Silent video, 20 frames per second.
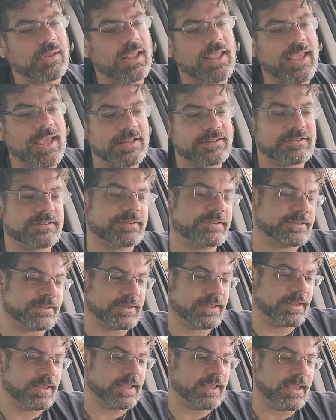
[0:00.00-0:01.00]

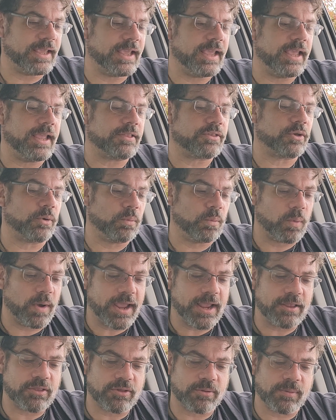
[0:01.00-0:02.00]
It's a
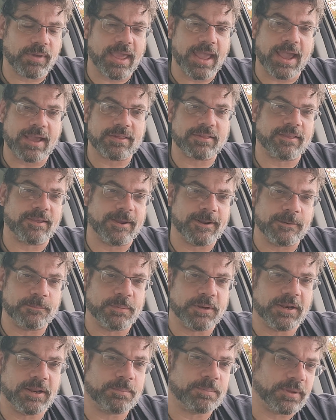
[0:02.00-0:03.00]
way to gaslight and
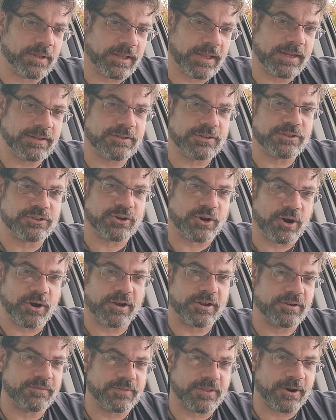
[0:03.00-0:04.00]
manipulate the
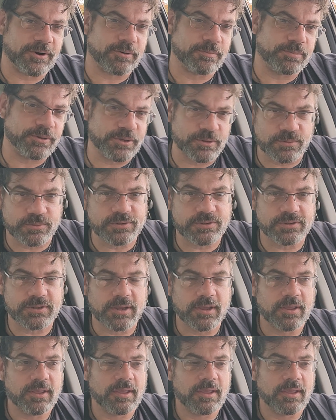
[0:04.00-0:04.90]
target of their abuse.